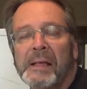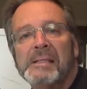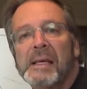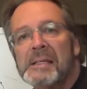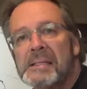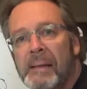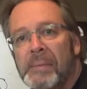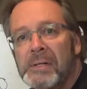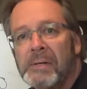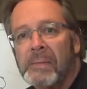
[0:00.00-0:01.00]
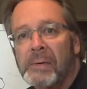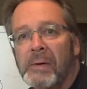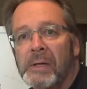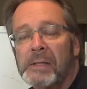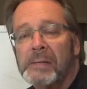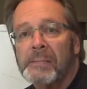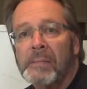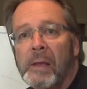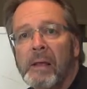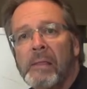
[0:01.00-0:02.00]
let's say established knowledge,
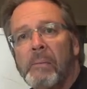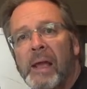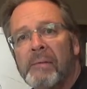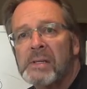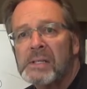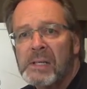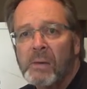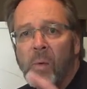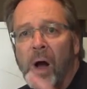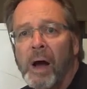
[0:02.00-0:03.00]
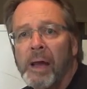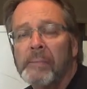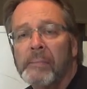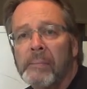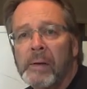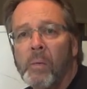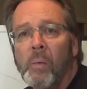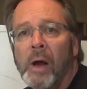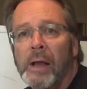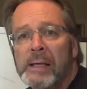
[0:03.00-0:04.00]
then we have to see why. You know,
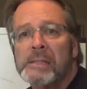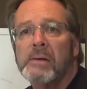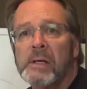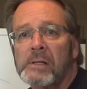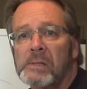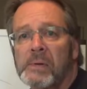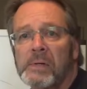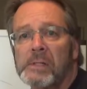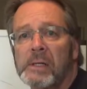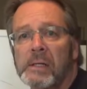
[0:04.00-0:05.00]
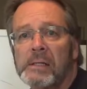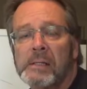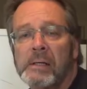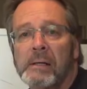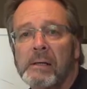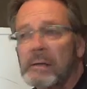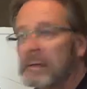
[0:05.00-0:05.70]
why is there a conspiracy? Is there